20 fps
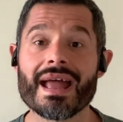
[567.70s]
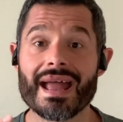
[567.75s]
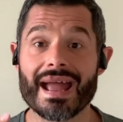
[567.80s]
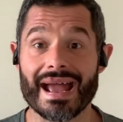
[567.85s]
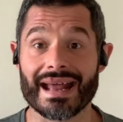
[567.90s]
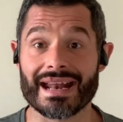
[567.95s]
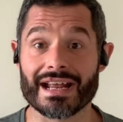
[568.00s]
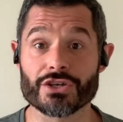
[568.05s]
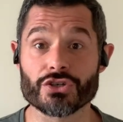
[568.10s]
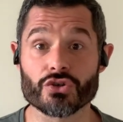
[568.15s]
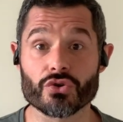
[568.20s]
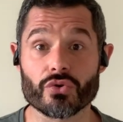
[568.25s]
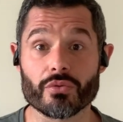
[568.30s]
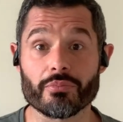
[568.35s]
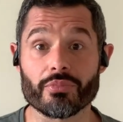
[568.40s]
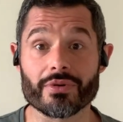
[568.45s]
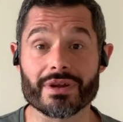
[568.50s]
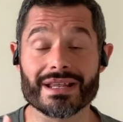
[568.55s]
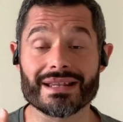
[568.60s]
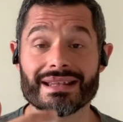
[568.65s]
And as you're
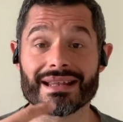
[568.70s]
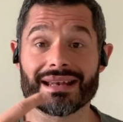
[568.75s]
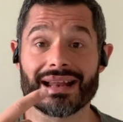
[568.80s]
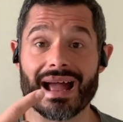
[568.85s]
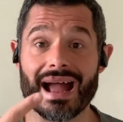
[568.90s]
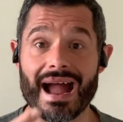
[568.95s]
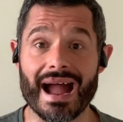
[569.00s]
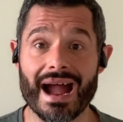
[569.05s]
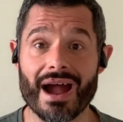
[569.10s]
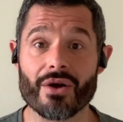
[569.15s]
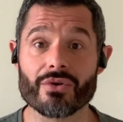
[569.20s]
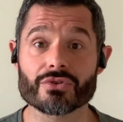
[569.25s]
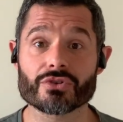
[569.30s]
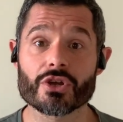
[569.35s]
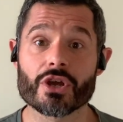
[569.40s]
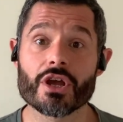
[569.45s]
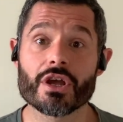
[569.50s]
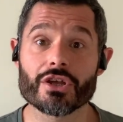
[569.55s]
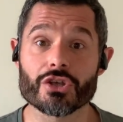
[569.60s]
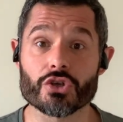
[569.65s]
breathing out,
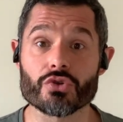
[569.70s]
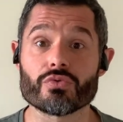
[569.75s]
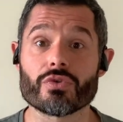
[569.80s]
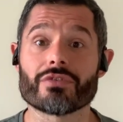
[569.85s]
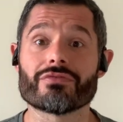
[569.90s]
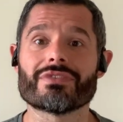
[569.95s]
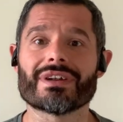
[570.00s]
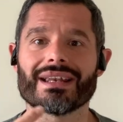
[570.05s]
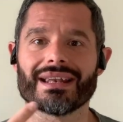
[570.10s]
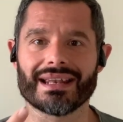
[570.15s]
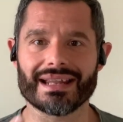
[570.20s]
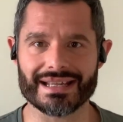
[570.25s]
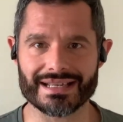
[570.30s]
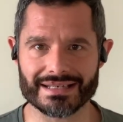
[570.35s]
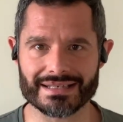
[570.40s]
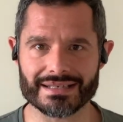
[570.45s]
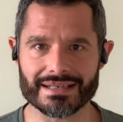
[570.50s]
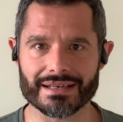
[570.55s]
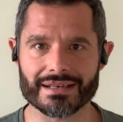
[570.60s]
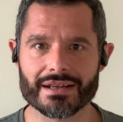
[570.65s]
you are
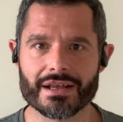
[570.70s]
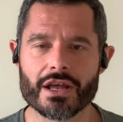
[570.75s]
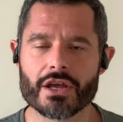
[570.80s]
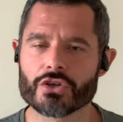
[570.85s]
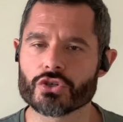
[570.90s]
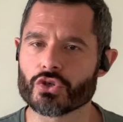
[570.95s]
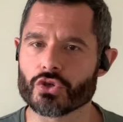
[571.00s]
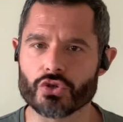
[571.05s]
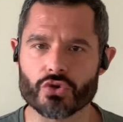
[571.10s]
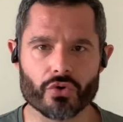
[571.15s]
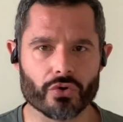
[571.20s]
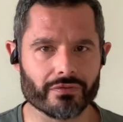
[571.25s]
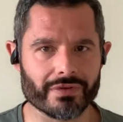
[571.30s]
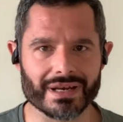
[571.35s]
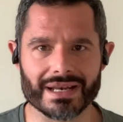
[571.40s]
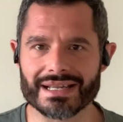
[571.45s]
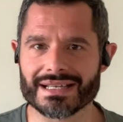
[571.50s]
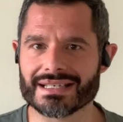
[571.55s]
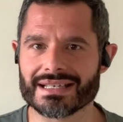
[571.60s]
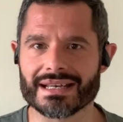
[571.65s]
releasing. So you are
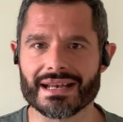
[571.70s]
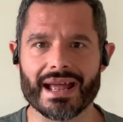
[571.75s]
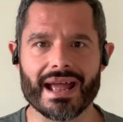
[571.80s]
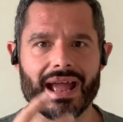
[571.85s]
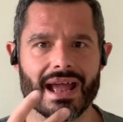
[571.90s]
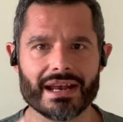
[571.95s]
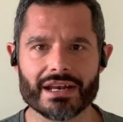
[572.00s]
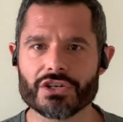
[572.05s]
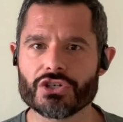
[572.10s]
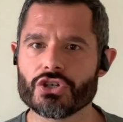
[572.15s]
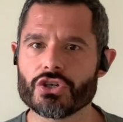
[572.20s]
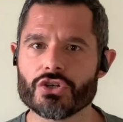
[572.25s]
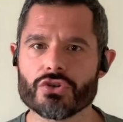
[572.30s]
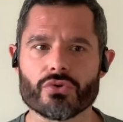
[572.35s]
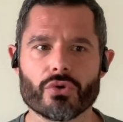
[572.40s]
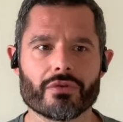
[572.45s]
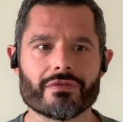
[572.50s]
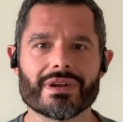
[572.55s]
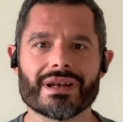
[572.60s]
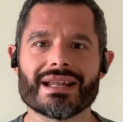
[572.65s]
releasing energy,
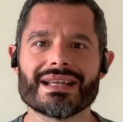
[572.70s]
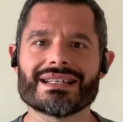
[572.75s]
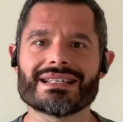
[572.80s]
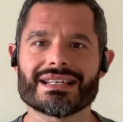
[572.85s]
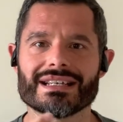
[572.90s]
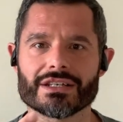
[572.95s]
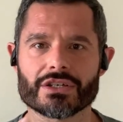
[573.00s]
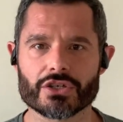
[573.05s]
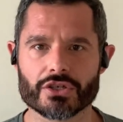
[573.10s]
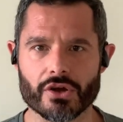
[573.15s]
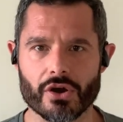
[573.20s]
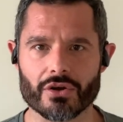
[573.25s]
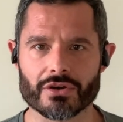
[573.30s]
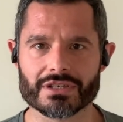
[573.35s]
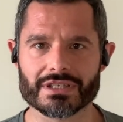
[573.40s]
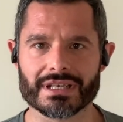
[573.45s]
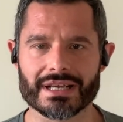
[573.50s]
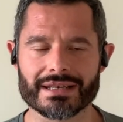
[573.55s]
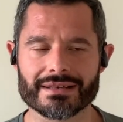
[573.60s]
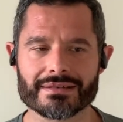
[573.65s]
you are releasing
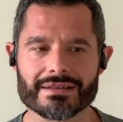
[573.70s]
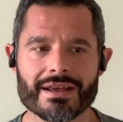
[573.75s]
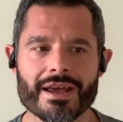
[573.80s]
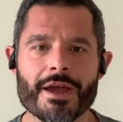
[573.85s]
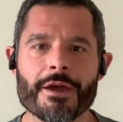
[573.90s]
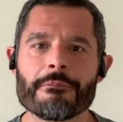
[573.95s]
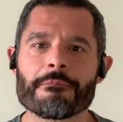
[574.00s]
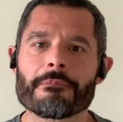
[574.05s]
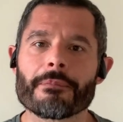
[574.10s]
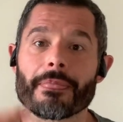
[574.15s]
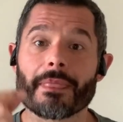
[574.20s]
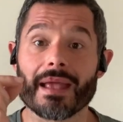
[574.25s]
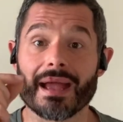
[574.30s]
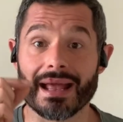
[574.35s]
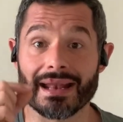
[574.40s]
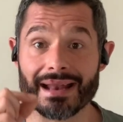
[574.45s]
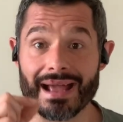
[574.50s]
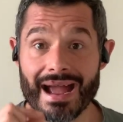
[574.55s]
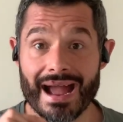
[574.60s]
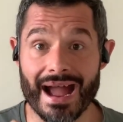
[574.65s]
toxins.
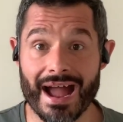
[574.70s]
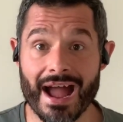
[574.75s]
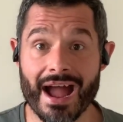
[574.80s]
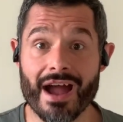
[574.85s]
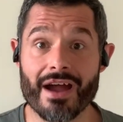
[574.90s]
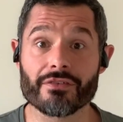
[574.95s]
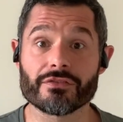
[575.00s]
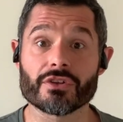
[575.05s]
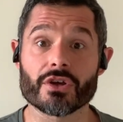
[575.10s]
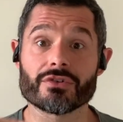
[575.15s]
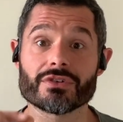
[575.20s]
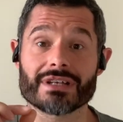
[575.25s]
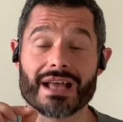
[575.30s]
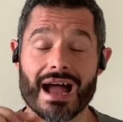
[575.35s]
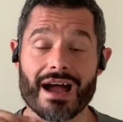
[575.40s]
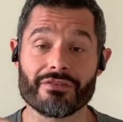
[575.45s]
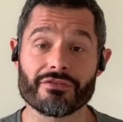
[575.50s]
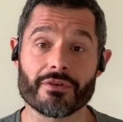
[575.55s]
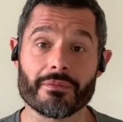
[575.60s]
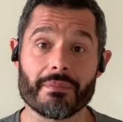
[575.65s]
And have those
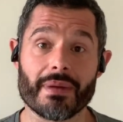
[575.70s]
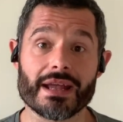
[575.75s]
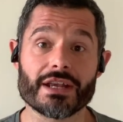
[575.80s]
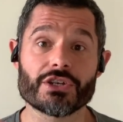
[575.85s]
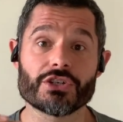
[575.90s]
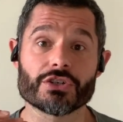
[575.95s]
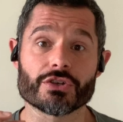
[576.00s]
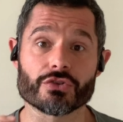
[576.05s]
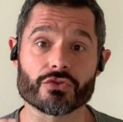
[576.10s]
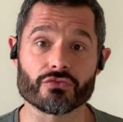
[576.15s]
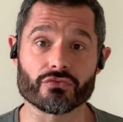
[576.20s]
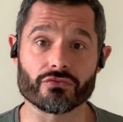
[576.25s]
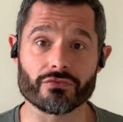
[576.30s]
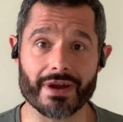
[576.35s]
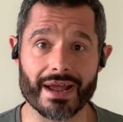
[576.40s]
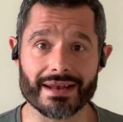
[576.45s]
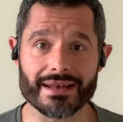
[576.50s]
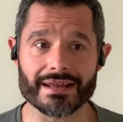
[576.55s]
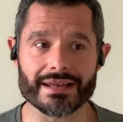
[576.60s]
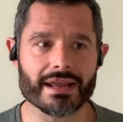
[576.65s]
affirmations
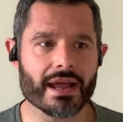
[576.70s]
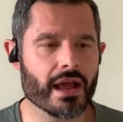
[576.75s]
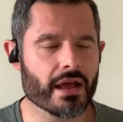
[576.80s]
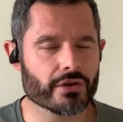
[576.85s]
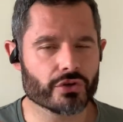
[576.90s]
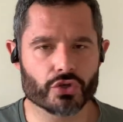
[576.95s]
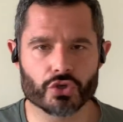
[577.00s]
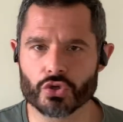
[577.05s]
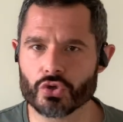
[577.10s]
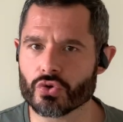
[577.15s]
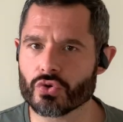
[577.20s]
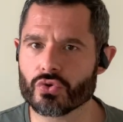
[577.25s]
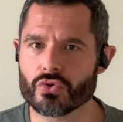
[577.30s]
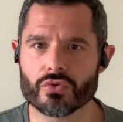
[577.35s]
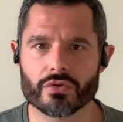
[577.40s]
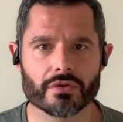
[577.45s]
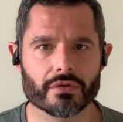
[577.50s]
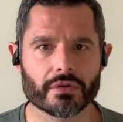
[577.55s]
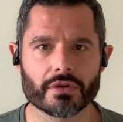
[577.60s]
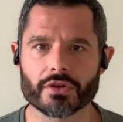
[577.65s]
ready.
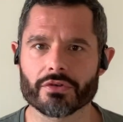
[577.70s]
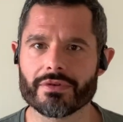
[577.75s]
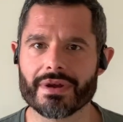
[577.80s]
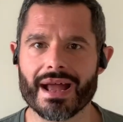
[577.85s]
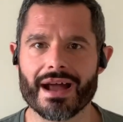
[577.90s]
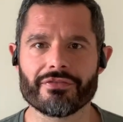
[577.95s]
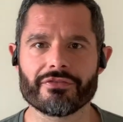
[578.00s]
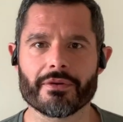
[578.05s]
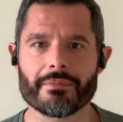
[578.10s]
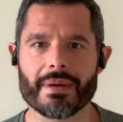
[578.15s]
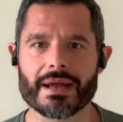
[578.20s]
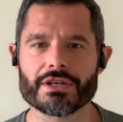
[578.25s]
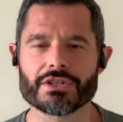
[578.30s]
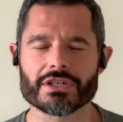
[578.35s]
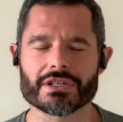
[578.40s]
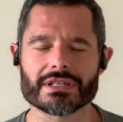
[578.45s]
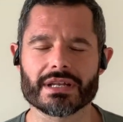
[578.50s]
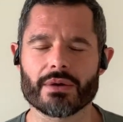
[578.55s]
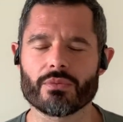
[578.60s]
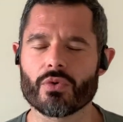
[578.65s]
2-3
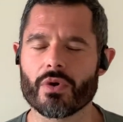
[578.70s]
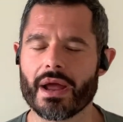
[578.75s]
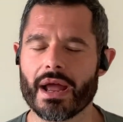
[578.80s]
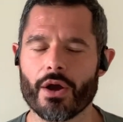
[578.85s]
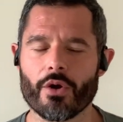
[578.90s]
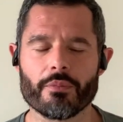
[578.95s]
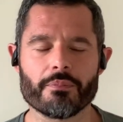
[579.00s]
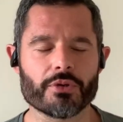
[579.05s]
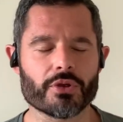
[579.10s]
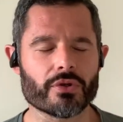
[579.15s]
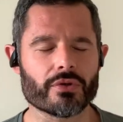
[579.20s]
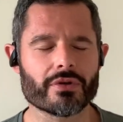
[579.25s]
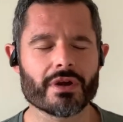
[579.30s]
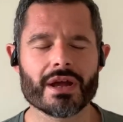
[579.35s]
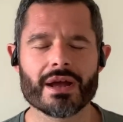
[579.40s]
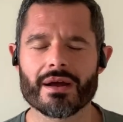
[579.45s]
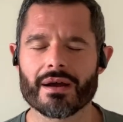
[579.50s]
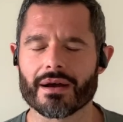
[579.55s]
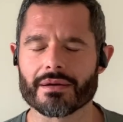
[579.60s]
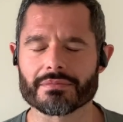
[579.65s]
affirmations that will help you.
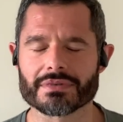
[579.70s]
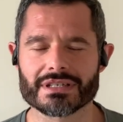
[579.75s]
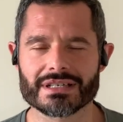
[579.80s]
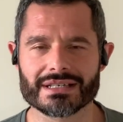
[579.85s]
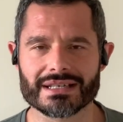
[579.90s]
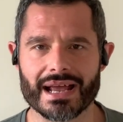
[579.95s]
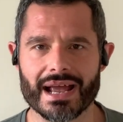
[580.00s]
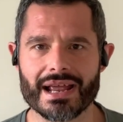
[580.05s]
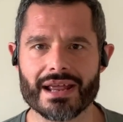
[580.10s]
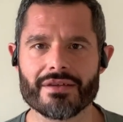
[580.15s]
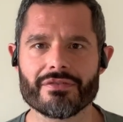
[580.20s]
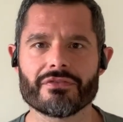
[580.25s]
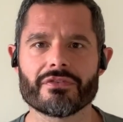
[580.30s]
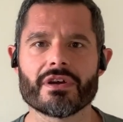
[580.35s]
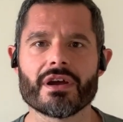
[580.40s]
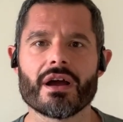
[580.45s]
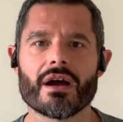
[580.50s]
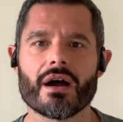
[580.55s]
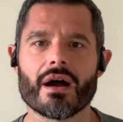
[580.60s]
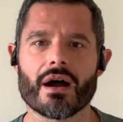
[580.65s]
I'm safe,
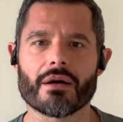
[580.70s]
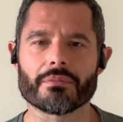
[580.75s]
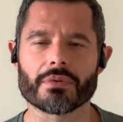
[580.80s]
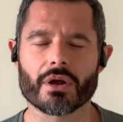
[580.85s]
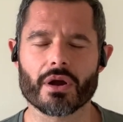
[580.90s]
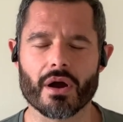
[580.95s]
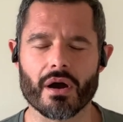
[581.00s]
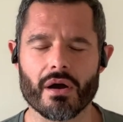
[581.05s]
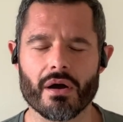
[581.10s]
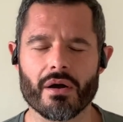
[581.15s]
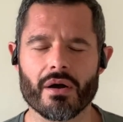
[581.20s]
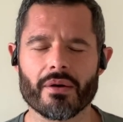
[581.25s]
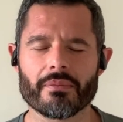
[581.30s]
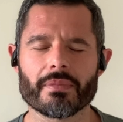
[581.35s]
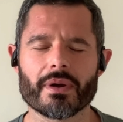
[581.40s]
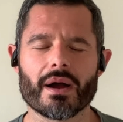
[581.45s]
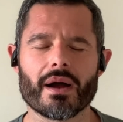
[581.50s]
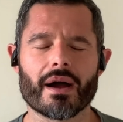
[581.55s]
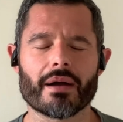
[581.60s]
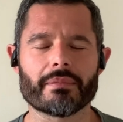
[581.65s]
I'm calm,
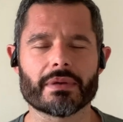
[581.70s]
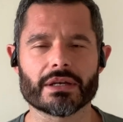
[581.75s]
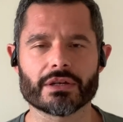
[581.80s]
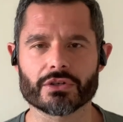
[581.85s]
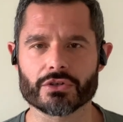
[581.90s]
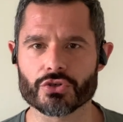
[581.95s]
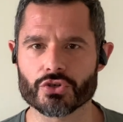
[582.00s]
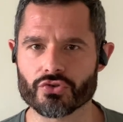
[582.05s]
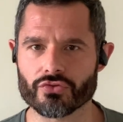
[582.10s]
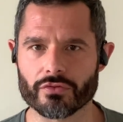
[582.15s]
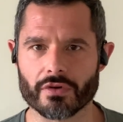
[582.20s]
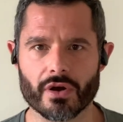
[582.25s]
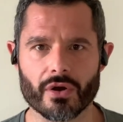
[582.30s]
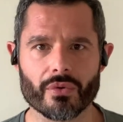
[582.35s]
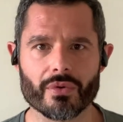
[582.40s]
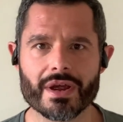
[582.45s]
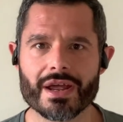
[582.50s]
I'm in control.